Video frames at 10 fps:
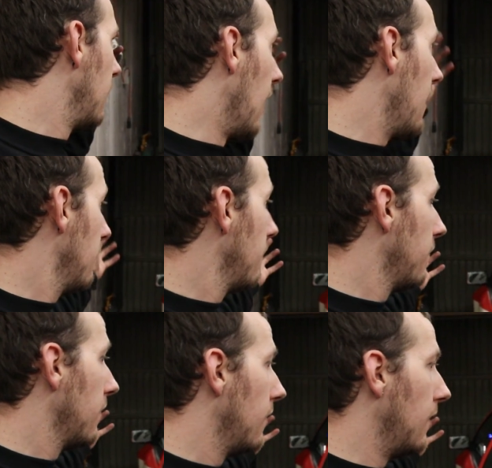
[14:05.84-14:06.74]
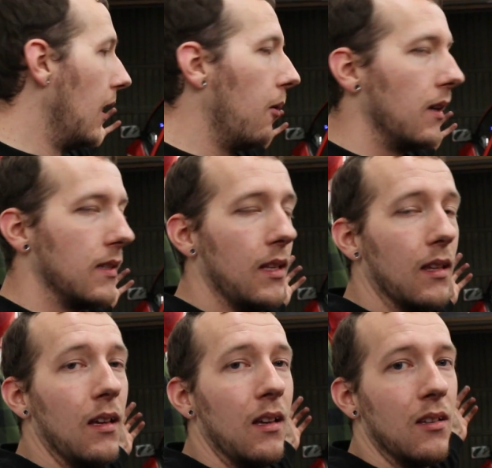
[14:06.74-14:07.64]
yeah, that was
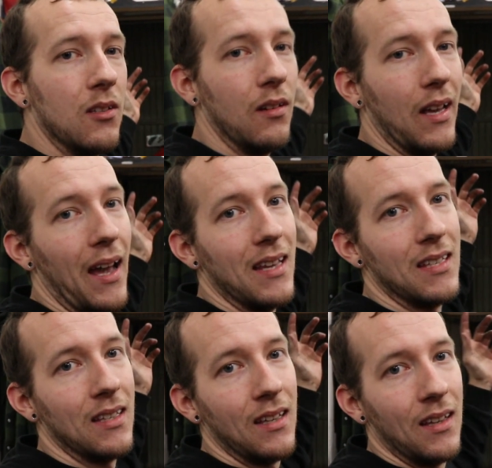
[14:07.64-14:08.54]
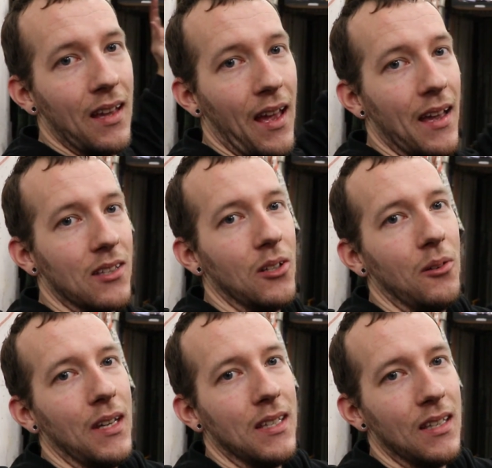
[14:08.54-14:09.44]
it. So guys, as
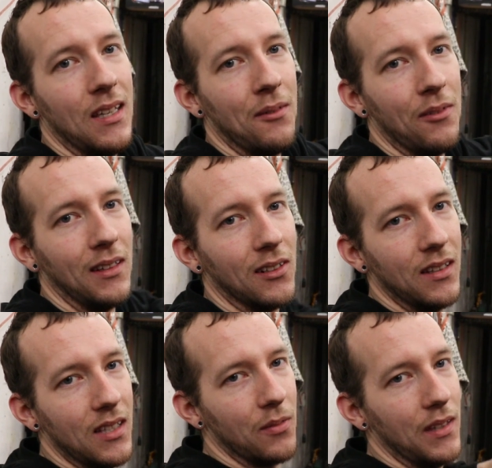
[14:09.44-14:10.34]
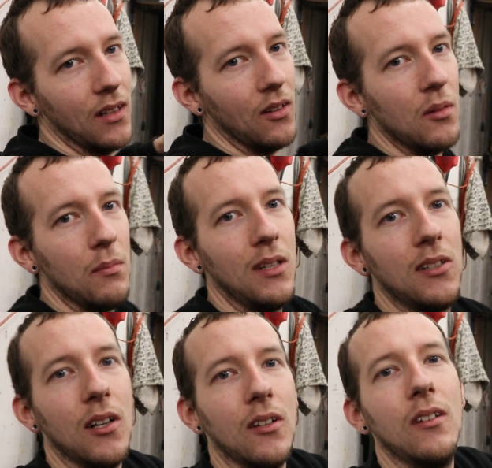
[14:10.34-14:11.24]
always, if you enjoyed this video, be
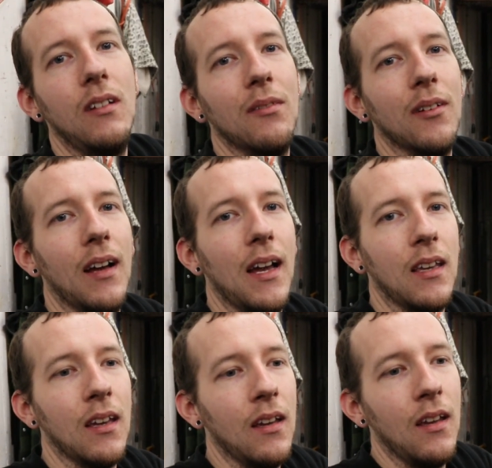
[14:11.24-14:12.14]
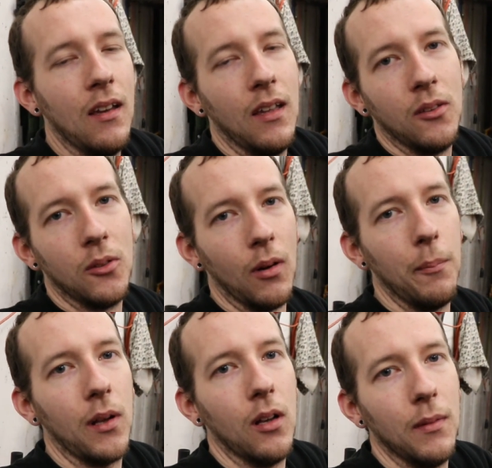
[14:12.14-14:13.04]
sure to leave a like,
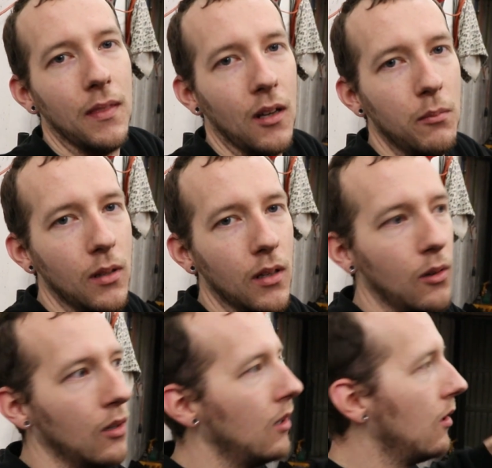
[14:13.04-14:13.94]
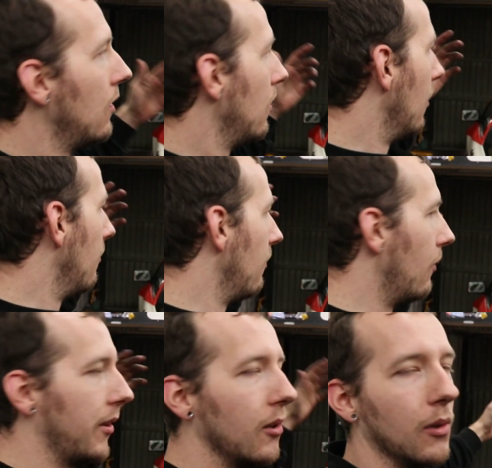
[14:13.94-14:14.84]
drop a comment down below on
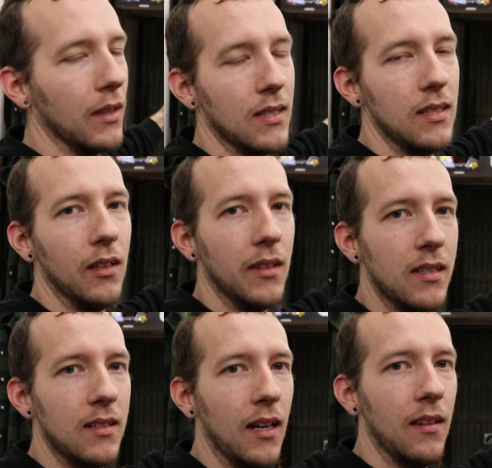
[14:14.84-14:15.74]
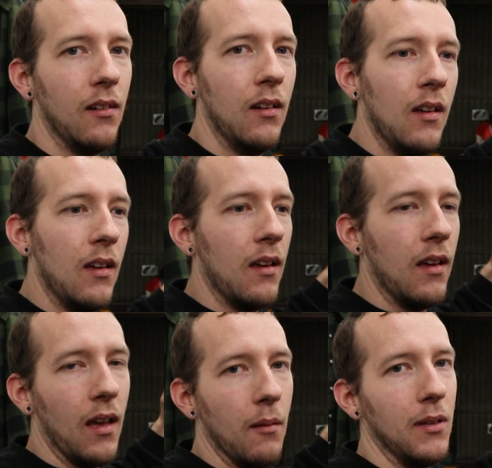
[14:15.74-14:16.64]
what you want to see on this channel,
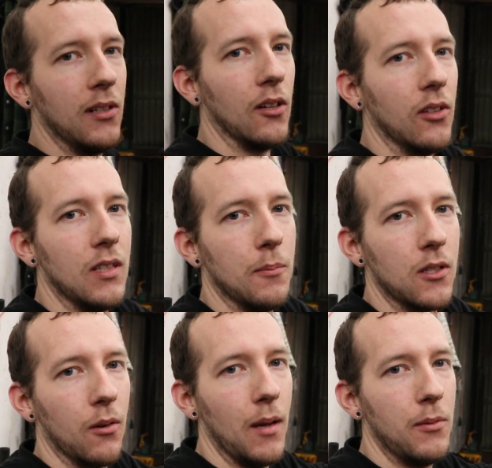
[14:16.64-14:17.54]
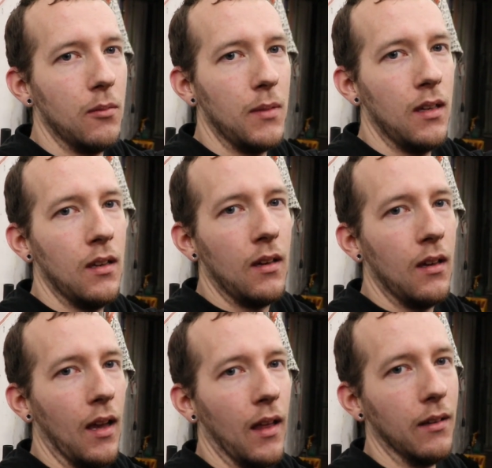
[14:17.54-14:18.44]
and be sure to subscribe to me,
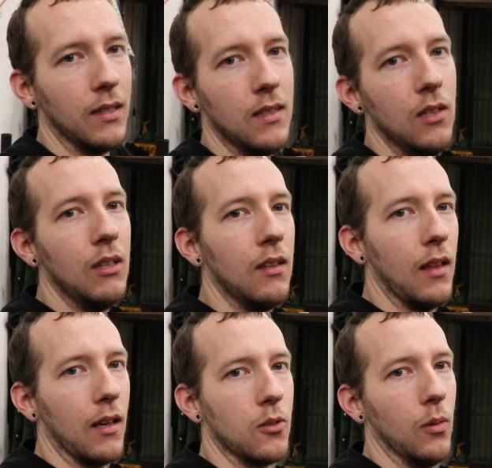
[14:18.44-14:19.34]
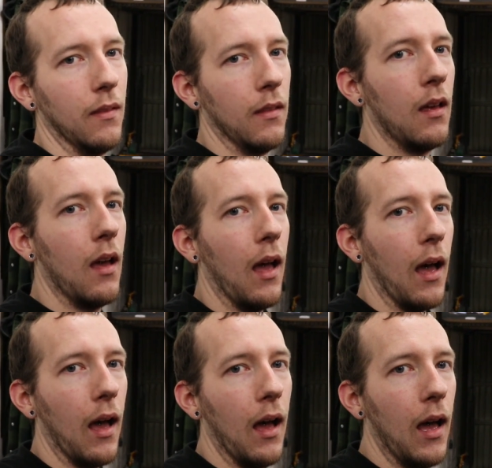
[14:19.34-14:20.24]
and I'll see you in the next one.
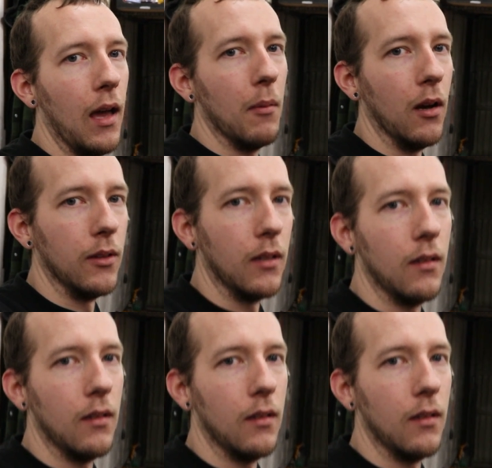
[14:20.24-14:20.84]
I'm out.